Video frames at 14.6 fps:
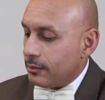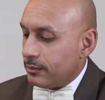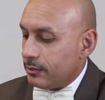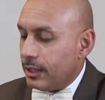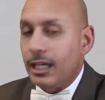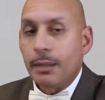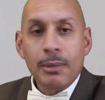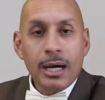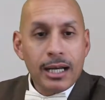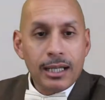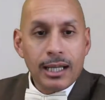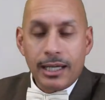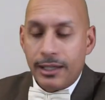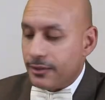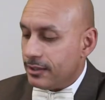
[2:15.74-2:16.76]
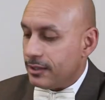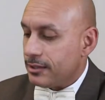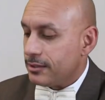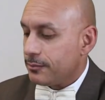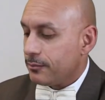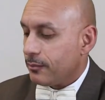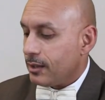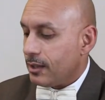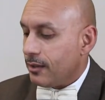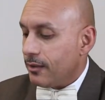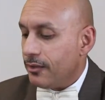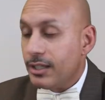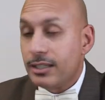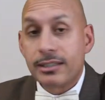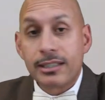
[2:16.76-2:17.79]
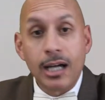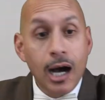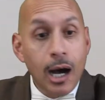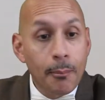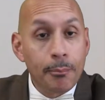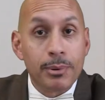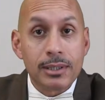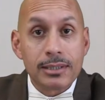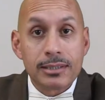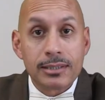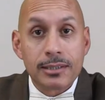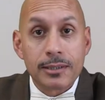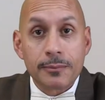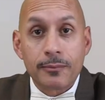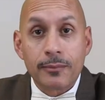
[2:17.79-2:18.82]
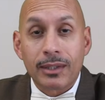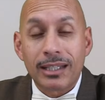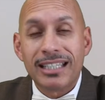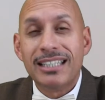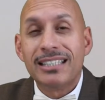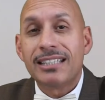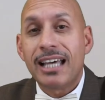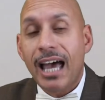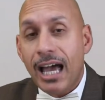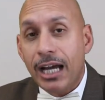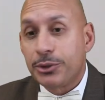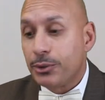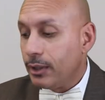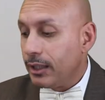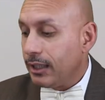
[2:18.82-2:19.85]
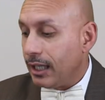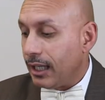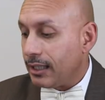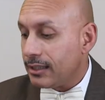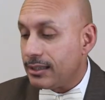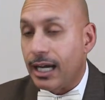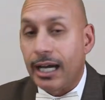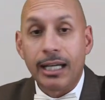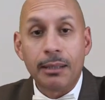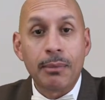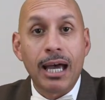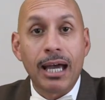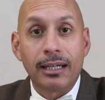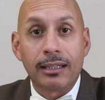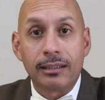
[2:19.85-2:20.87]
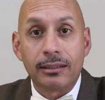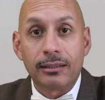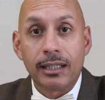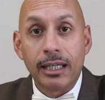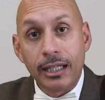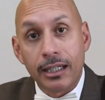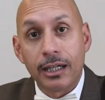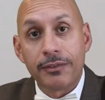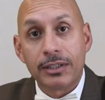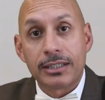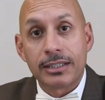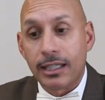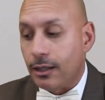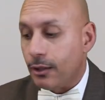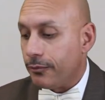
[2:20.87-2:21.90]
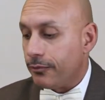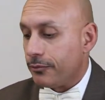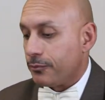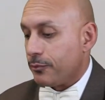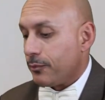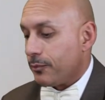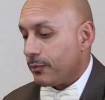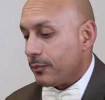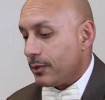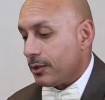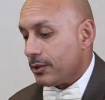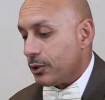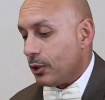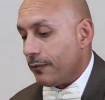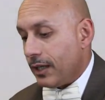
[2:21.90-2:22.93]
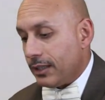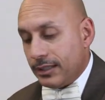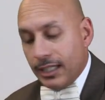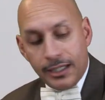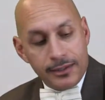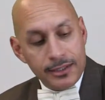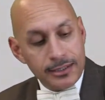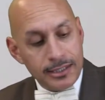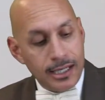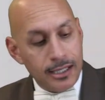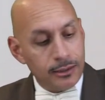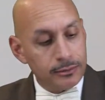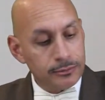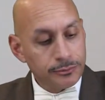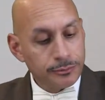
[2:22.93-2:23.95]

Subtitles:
think about it like this. This compass is actually like a tiny magnet in and of itself. So if I take this out